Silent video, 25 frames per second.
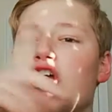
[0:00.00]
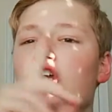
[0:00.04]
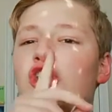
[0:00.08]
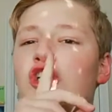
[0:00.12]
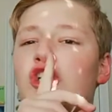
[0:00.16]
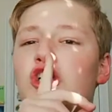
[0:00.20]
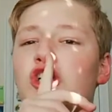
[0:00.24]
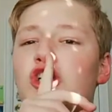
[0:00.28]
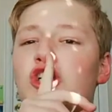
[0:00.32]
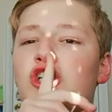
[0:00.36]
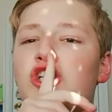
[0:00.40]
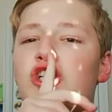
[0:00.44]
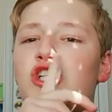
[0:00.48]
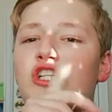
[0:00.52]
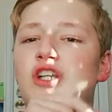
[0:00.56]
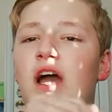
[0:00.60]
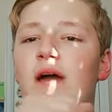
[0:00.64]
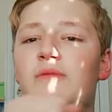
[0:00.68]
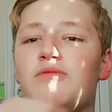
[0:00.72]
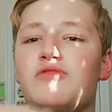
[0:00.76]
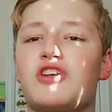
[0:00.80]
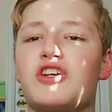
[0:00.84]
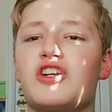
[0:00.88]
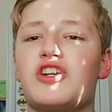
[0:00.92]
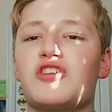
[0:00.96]
Shh,
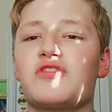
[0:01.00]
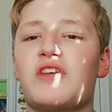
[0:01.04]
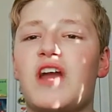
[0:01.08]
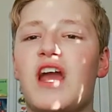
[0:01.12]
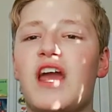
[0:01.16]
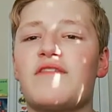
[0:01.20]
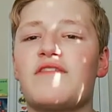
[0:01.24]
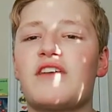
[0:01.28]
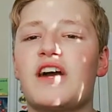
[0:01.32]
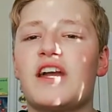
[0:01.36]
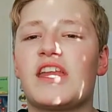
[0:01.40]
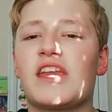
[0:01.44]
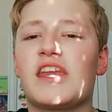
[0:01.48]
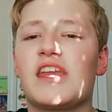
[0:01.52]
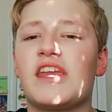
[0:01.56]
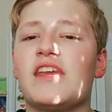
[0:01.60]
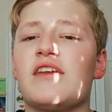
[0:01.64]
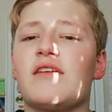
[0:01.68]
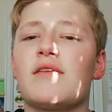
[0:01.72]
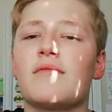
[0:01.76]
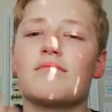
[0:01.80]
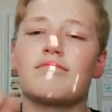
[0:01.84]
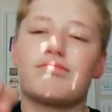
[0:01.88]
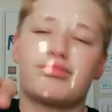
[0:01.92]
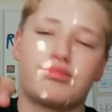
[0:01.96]
I'm trying to drive,
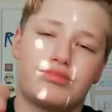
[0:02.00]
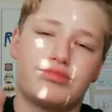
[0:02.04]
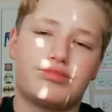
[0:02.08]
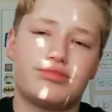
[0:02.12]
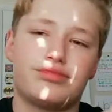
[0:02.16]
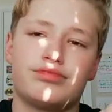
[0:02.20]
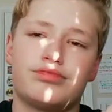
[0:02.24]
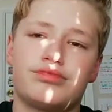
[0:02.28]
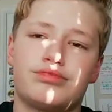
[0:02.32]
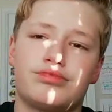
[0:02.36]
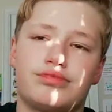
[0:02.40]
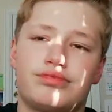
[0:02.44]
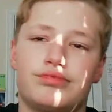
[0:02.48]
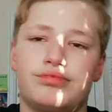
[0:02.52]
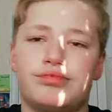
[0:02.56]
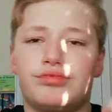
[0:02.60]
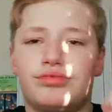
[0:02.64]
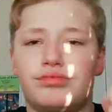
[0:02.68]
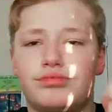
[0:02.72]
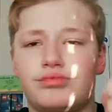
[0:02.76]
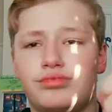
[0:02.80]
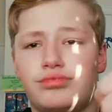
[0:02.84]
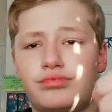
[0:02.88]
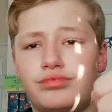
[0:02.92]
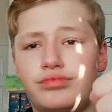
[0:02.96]
honey. No,
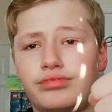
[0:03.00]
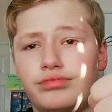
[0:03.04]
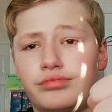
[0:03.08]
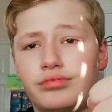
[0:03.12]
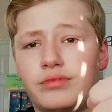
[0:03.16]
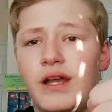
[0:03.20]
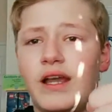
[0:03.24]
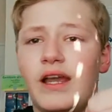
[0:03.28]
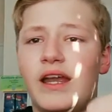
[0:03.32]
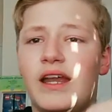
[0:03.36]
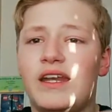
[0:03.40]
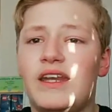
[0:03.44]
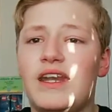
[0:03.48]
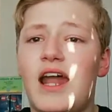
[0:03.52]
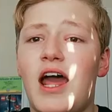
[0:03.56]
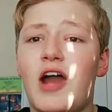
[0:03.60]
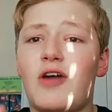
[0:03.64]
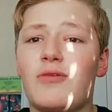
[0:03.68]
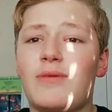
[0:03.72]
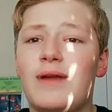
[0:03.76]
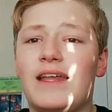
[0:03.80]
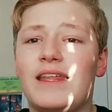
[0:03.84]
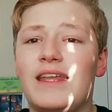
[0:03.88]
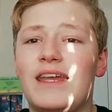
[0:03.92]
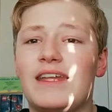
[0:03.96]

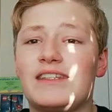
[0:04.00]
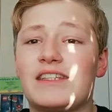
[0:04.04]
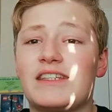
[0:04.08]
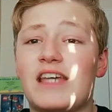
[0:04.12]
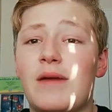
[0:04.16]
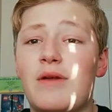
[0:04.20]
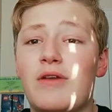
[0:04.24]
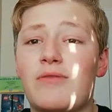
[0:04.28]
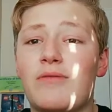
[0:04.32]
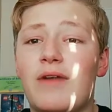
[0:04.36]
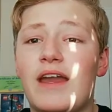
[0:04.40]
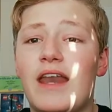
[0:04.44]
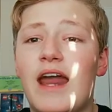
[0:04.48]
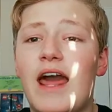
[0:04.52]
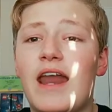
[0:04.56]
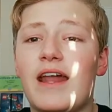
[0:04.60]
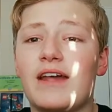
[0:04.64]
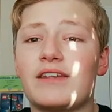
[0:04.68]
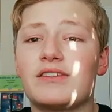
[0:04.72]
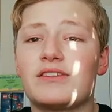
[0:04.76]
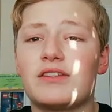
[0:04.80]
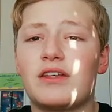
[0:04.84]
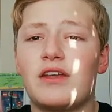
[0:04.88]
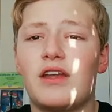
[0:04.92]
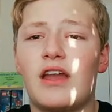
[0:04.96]
really, it's coming right at
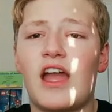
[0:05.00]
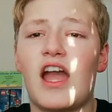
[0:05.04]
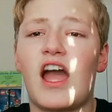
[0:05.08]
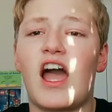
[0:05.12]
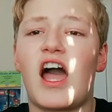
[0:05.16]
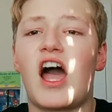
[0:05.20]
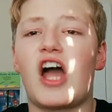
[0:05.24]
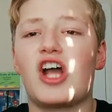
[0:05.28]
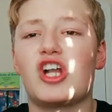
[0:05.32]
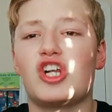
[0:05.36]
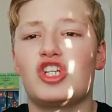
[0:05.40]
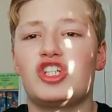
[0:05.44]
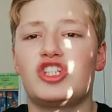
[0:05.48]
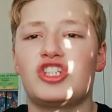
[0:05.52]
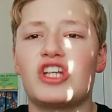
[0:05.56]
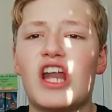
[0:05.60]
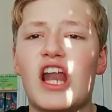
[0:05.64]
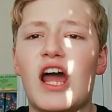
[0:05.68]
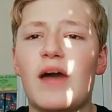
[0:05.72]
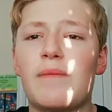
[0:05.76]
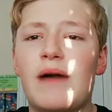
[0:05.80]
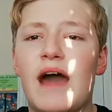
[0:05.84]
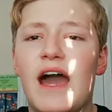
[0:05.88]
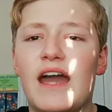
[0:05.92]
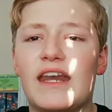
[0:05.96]
us! Shut
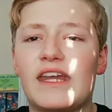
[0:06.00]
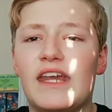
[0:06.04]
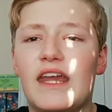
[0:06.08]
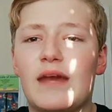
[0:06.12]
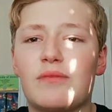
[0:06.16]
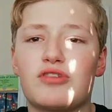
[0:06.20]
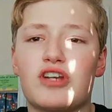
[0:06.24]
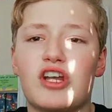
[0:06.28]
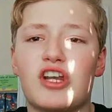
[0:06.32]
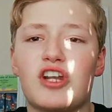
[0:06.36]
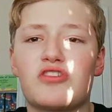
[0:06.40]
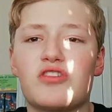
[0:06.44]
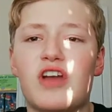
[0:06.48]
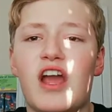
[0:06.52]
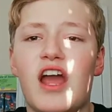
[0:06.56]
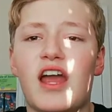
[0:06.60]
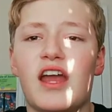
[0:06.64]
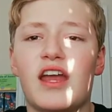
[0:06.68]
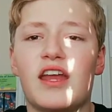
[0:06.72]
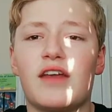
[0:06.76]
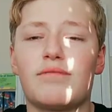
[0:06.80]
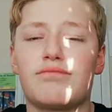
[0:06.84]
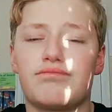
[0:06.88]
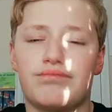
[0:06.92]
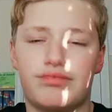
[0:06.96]
up, honey, I'm trying to
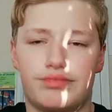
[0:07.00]
drive.